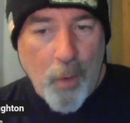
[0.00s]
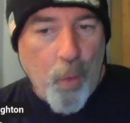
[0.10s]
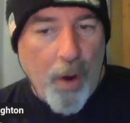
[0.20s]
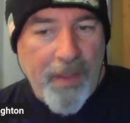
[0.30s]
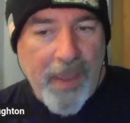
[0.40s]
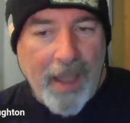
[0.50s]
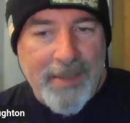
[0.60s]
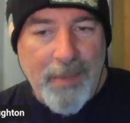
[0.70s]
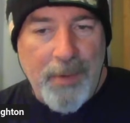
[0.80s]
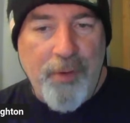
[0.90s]
what are the
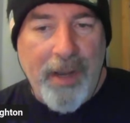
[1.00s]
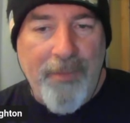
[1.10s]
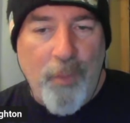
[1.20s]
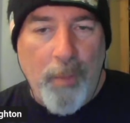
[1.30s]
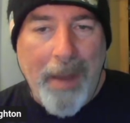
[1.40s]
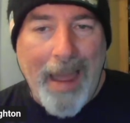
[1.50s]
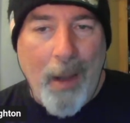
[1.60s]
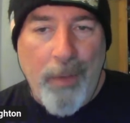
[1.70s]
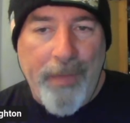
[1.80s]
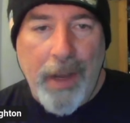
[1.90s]
odds someone trading for him
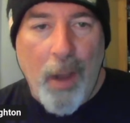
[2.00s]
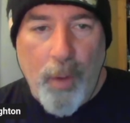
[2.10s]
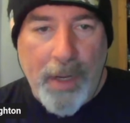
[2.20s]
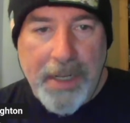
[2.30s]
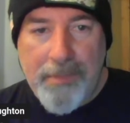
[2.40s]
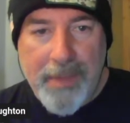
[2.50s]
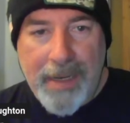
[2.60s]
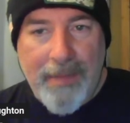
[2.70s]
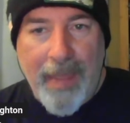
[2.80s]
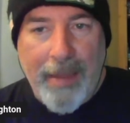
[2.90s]
now when they know he didn't
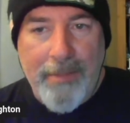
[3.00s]
mean